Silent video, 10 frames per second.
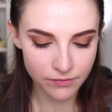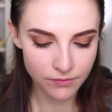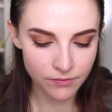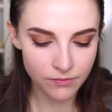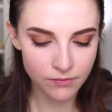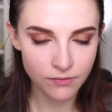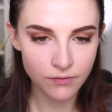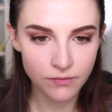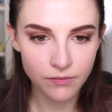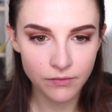
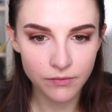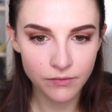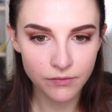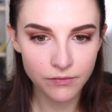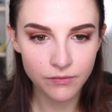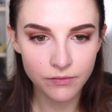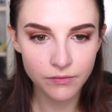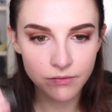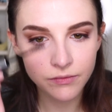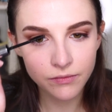
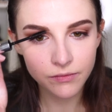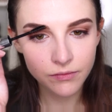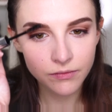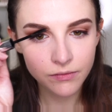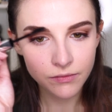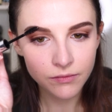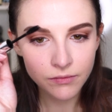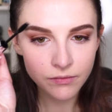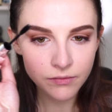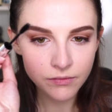
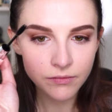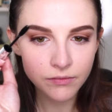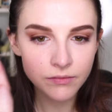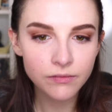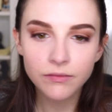Nothing is said.